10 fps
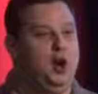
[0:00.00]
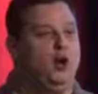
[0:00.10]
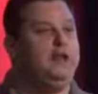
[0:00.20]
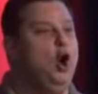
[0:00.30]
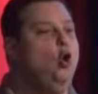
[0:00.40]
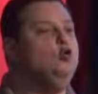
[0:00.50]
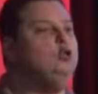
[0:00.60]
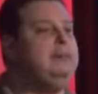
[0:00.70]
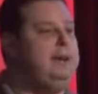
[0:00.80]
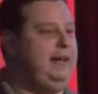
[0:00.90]
are the
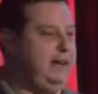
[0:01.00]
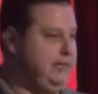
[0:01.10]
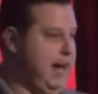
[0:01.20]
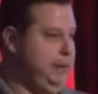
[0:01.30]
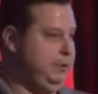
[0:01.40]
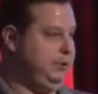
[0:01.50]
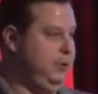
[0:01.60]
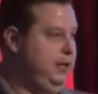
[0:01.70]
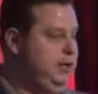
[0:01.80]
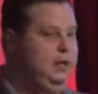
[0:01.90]
only media types
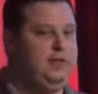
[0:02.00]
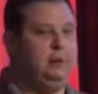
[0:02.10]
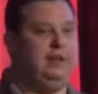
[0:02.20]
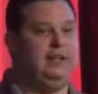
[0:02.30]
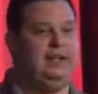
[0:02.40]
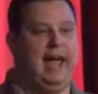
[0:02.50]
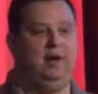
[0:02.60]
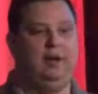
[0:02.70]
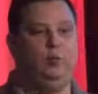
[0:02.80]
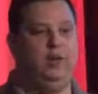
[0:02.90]
that we can
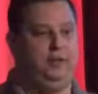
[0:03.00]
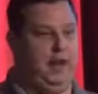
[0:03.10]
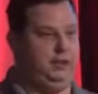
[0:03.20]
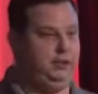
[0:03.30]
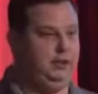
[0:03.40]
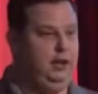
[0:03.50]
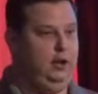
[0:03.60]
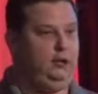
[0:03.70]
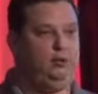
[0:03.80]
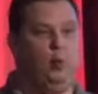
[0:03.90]
carry with us
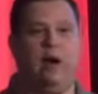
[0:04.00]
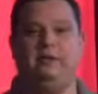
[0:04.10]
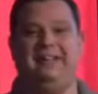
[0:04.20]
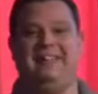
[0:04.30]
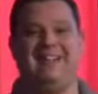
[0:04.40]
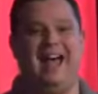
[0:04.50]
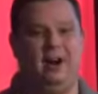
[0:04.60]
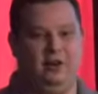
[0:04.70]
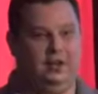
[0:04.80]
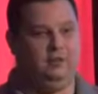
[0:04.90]
throughout the
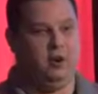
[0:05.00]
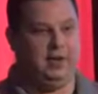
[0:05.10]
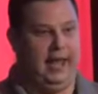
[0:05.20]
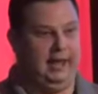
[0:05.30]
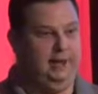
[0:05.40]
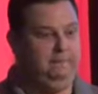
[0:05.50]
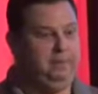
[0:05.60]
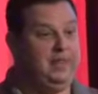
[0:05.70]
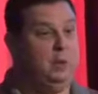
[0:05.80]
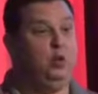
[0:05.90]
entirety of our day,
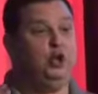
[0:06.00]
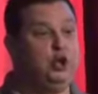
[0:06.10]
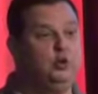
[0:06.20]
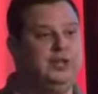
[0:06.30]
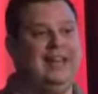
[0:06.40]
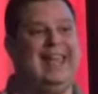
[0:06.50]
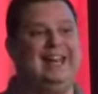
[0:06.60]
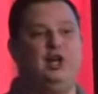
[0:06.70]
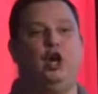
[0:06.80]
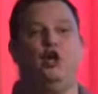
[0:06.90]
that we're using